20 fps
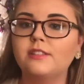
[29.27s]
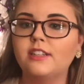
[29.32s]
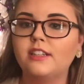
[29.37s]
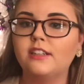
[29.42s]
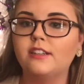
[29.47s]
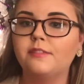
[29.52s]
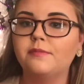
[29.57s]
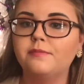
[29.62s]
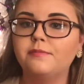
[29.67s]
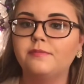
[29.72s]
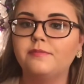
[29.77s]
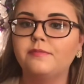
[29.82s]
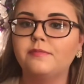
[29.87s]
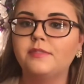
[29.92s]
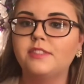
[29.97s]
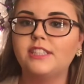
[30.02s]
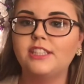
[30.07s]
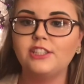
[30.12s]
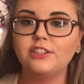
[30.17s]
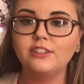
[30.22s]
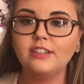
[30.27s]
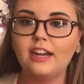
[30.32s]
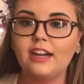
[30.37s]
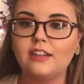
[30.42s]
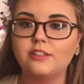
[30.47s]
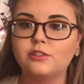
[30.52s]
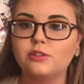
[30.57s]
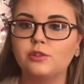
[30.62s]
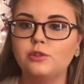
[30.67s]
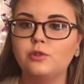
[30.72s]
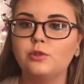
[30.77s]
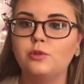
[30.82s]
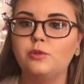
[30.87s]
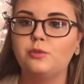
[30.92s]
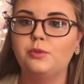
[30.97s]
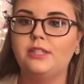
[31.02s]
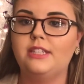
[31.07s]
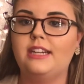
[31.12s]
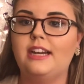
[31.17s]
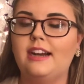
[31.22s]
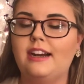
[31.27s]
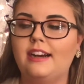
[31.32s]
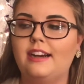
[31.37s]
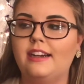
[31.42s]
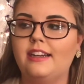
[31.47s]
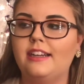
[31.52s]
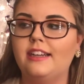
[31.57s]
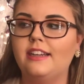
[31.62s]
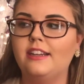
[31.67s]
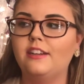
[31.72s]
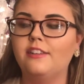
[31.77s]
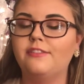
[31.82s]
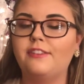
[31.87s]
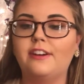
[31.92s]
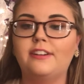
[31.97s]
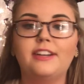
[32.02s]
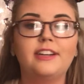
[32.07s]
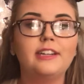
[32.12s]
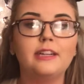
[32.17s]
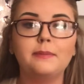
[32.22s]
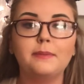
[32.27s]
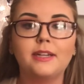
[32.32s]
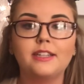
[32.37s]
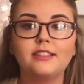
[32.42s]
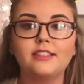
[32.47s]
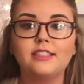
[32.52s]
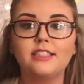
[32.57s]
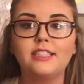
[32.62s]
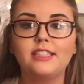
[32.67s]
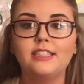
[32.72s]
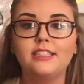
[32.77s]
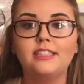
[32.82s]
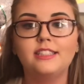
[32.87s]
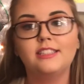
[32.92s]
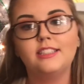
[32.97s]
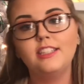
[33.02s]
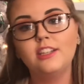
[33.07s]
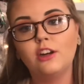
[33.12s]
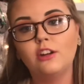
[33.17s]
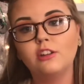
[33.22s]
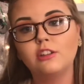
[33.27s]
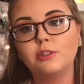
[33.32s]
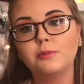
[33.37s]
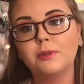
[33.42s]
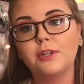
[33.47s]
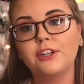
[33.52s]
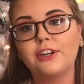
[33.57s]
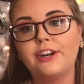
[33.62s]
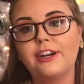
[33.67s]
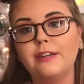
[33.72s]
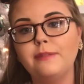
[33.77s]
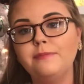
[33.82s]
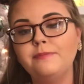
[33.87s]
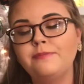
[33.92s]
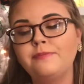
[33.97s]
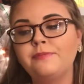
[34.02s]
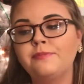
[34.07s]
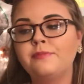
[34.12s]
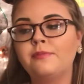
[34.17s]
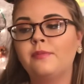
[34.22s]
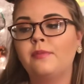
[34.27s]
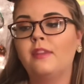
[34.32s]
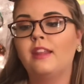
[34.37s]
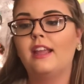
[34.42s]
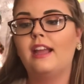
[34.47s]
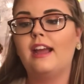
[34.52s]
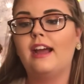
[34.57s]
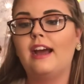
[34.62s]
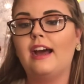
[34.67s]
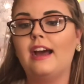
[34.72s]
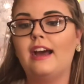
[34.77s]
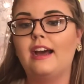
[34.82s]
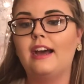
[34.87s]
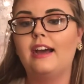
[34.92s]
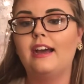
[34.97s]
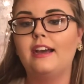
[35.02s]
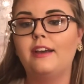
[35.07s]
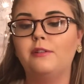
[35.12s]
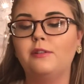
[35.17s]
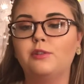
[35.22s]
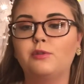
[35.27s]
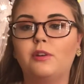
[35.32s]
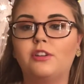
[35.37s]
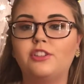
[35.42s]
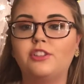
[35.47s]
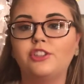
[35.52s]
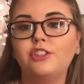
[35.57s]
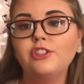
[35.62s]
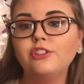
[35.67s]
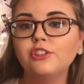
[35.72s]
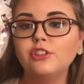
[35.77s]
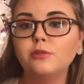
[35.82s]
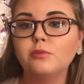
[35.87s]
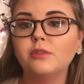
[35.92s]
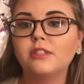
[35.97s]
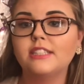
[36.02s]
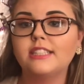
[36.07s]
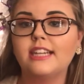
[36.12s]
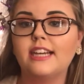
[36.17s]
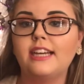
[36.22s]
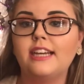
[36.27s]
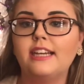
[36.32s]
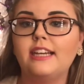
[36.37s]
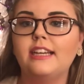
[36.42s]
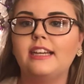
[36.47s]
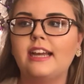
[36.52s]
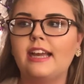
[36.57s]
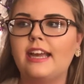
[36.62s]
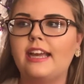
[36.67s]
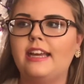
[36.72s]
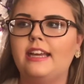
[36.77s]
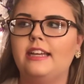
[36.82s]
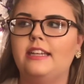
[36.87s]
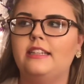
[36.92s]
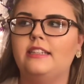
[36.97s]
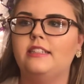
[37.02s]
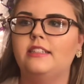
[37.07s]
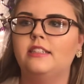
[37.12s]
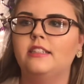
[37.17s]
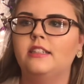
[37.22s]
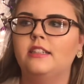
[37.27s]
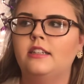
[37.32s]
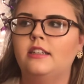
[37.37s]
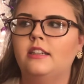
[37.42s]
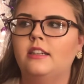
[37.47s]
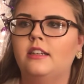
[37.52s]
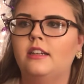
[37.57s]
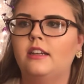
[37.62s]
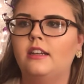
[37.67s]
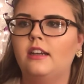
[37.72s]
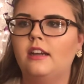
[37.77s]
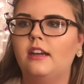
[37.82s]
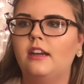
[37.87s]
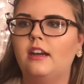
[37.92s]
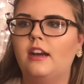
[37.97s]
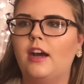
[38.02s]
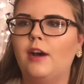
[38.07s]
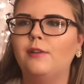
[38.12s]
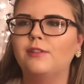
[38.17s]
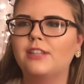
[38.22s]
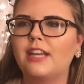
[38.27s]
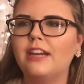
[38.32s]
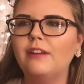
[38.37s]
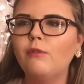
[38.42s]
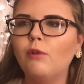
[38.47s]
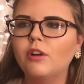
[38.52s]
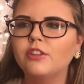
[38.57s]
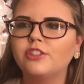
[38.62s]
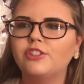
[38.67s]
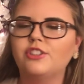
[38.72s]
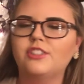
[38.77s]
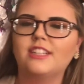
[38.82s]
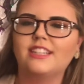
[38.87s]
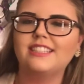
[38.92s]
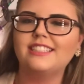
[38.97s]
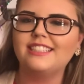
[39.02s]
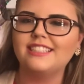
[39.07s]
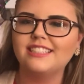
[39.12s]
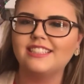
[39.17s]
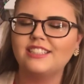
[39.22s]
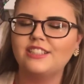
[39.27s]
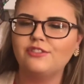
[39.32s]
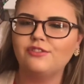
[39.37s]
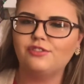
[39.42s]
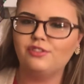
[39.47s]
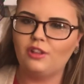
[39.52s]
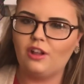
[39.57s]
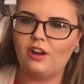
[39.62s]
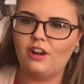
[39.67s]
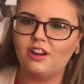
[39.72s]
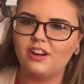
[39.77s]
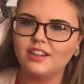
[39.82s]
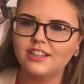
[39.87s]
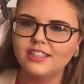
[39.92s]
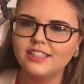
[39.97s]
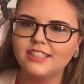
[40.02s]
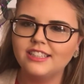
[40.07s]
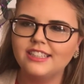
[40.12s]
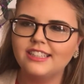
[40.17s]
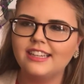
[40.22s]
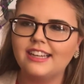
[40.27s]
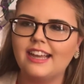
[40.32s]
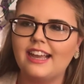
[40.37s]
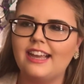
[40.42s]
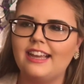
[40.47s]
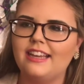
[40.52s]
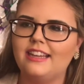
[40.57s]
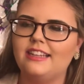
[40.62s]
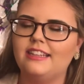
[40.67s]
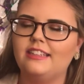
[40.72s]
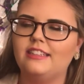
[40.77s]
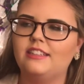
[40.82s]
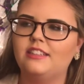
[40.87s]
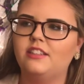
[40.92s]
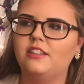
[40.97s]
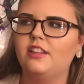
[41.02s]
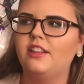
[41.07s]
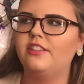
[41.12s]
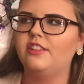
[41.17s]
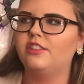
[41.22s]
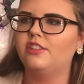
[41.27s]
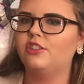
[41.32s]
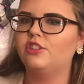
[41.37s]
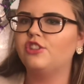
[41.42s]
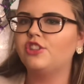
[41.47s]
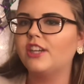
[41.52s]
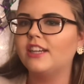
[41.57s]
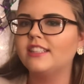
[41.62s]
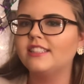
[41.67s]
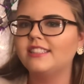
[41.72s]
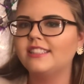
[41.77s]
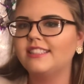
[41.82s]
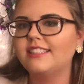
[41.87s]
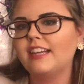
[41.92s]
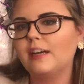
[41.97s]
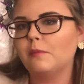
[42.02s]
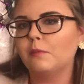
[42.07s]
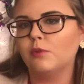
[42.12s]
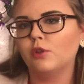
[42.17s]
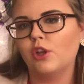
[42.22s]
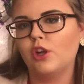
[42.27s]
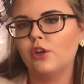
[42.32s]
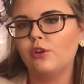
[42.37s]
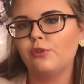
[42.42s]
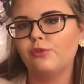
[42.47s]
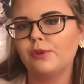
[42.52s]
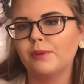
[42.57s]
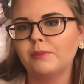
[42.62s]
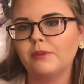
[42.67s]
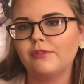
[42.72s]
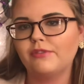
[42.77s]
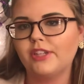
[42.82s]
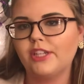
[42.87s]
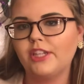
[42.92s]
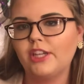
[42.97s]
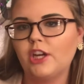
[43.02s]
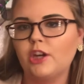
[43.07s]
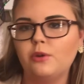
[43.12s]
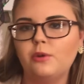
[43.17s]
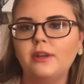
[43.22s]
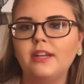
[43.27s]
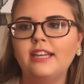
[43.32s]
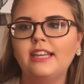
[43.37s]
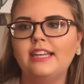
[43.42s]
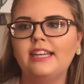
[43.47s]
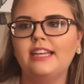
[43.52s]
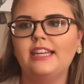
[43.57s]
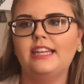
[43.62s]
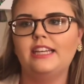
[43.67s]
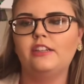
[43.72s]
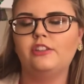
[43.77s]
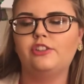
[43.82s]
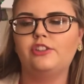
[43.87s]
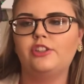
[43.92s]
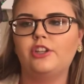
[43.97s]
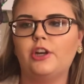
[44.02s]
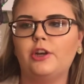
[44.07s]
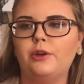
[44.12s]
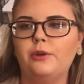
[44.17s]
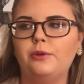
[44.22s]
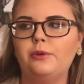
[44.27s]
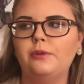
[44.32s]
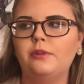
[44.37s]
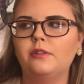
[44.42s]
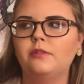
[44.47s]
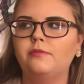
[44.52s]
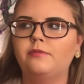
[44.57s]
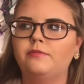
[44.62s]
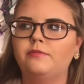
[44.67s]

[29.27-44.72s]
was a senior in high school when I found out about the Disney College program. I was watching YouTube one day and I was kind of watching just like a Disney vlog, and in the suggested down below from the video it showed